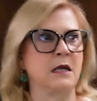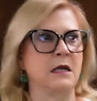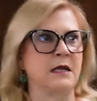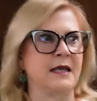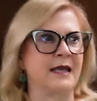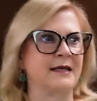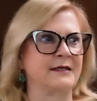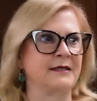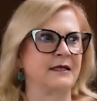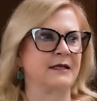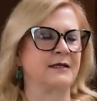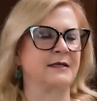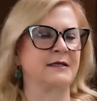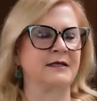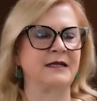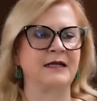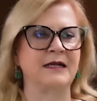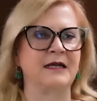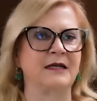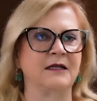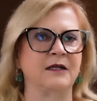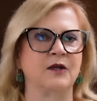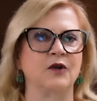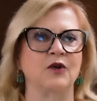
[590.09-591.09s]
Yes,
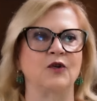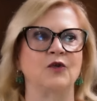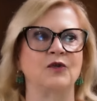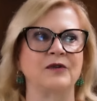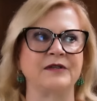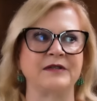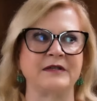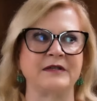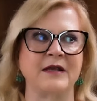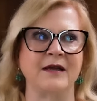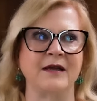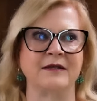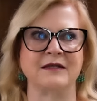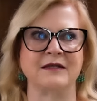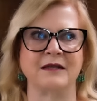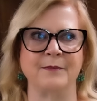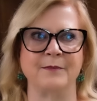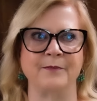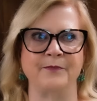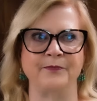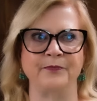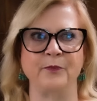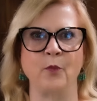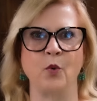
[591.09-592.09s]
indeed. Google's got
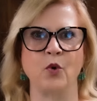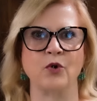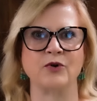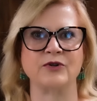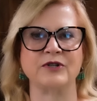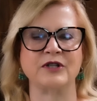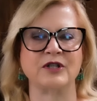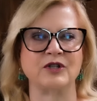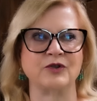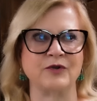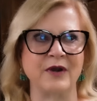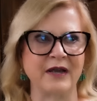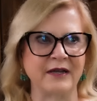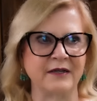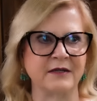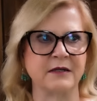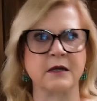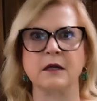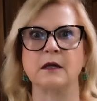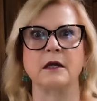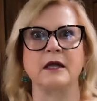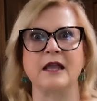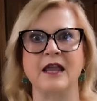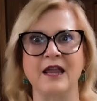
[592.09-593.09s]
some more strict
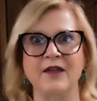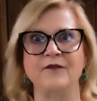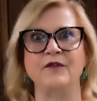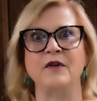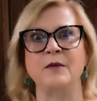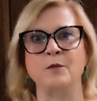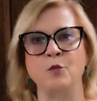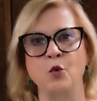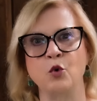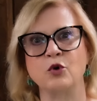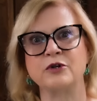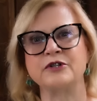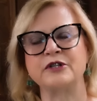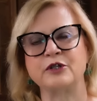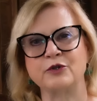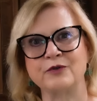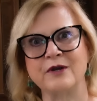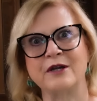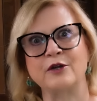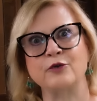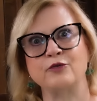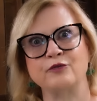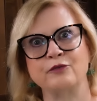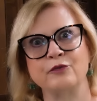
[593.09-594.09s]
even more
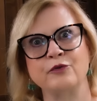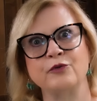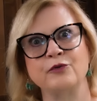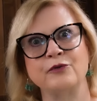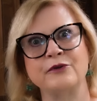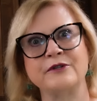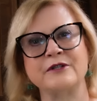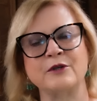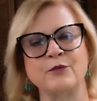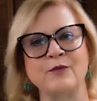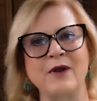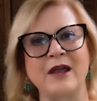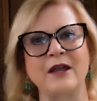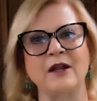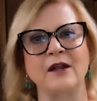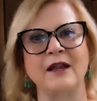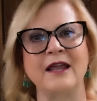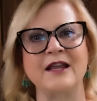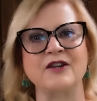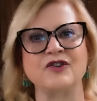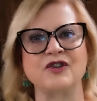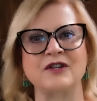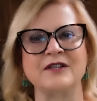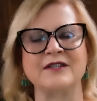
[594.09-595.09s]
strict rules and
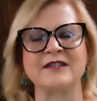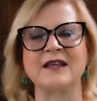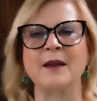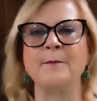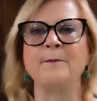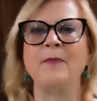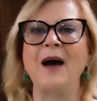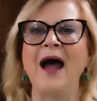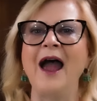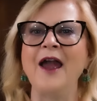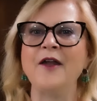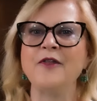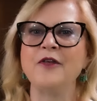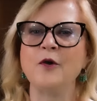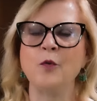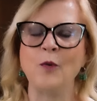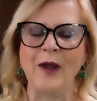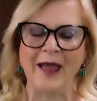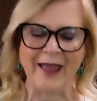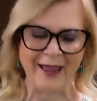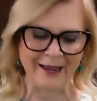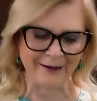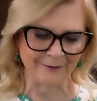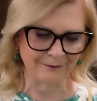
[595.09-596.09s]
regulations. And by the
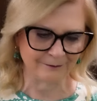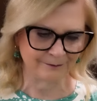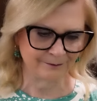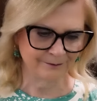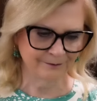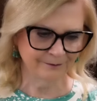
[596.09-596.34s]
way,